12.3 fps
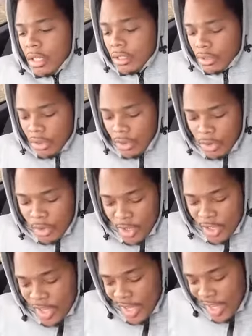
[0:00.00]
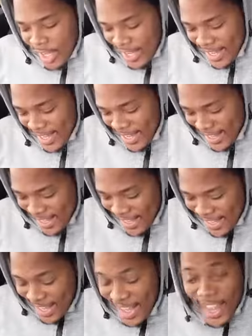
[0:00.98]
So, I
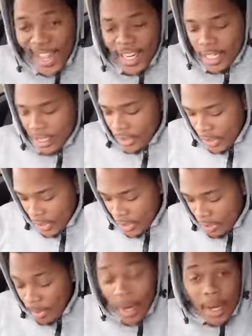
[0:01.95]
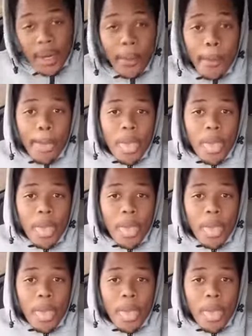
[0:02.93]
got a daughter, right?